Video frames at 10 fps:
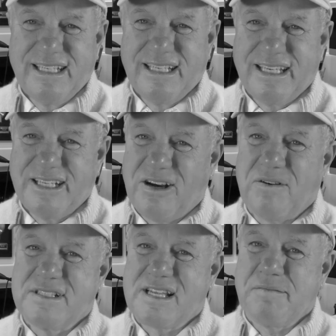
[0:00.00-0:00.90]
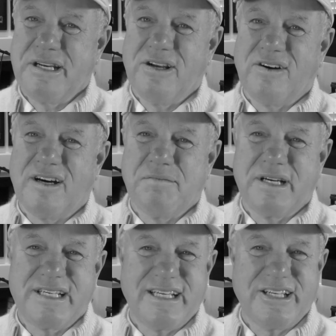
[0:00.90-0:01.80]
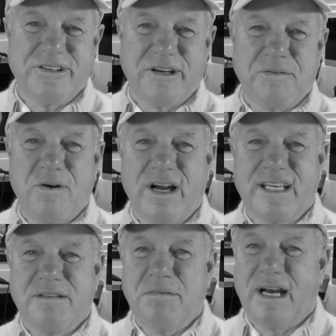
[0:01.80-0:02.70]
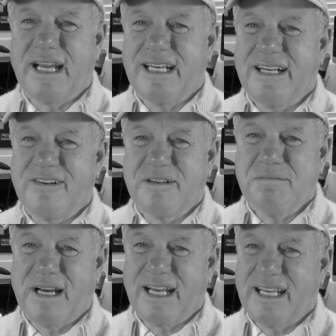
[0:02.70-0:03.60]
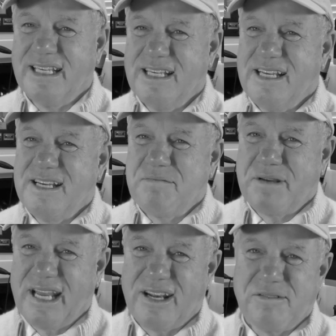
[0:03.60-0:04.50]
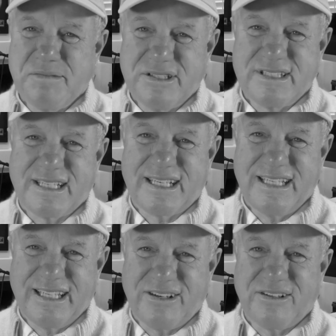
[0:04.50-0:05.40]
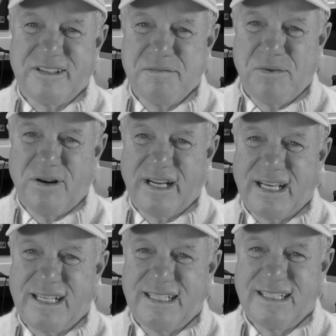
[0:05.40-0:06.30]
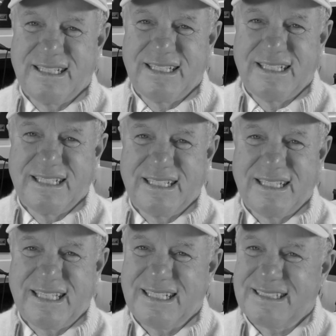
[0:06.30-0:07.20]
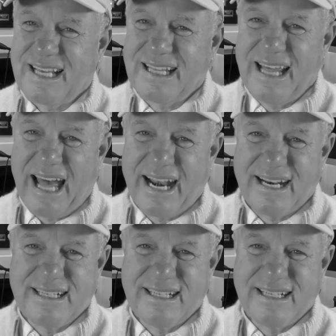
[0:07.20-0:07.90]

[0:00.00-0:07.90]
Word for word: And he'd always let me know how much he enjoyed walking by and hearing my piano music in the early morning. Things like that.